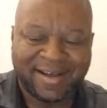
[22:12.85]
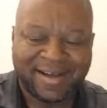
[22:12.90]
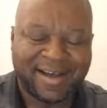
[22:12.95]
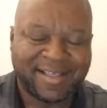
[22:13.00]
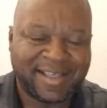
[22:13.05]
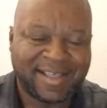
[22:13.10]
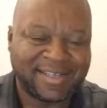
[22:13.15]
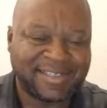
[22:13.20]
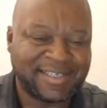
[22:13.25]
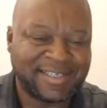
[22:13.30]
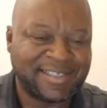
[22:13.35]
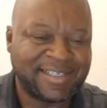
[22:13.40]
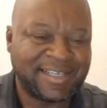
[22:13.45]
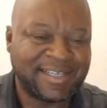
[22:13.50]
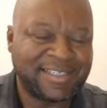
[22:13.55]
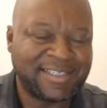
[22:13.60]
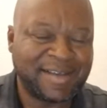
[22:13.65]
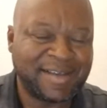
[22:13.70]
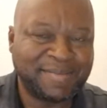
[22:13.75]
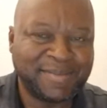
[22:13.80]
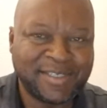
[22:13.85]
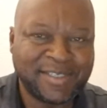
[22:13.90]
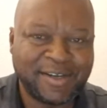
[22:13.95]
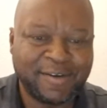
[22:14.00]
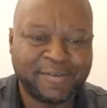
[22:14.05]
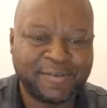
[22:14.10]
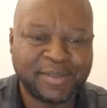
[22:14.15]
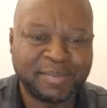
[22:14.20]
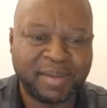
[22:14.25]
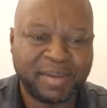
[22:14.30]
That is the
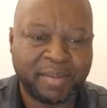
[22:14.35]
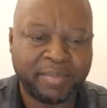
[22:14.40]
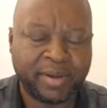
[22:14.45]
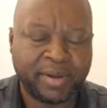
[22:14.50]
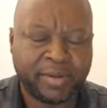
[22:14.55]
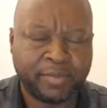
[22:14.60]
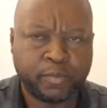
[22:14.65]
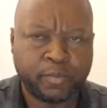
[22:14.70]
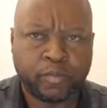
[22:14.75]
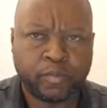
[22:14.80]
TMZ of Zimbabwe,